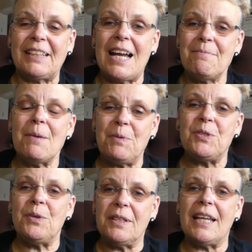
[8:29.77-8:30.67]
I might be
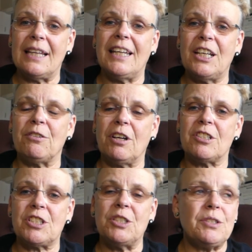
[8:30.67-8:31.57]
doing that later
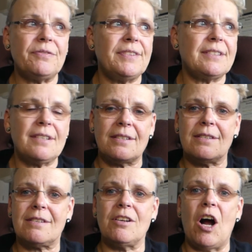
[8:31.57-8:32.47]
on too, if this
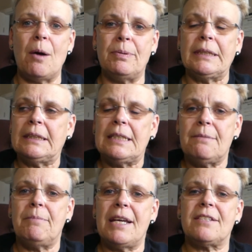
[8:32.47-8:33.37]
doesn't stop.
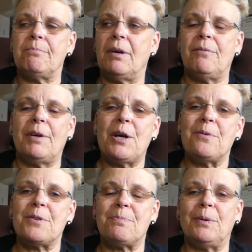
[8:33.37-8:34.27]
Make some of my
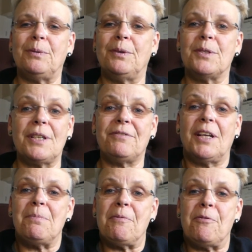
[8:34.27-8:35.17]
own spoon lures. I've
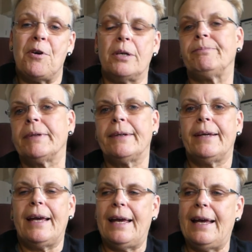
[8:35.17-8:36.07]
done it before,
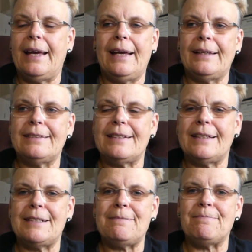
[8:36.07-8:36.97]
and
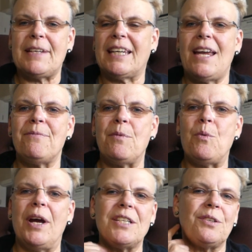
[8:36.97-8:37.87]
I gave them
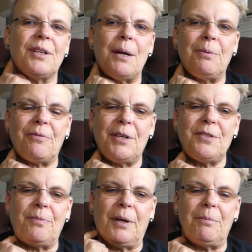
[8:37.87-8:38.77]
away to a couple of
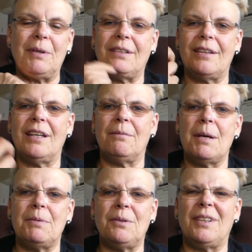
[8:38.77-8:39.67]
friends of mine, but I think I
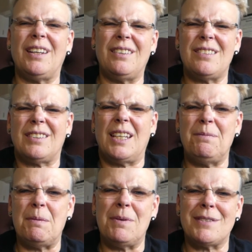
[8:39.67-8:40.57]
might be doing it again just to
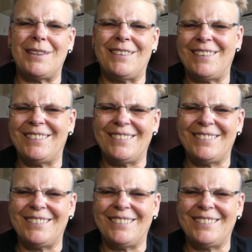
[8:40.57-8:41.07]
keep me busy.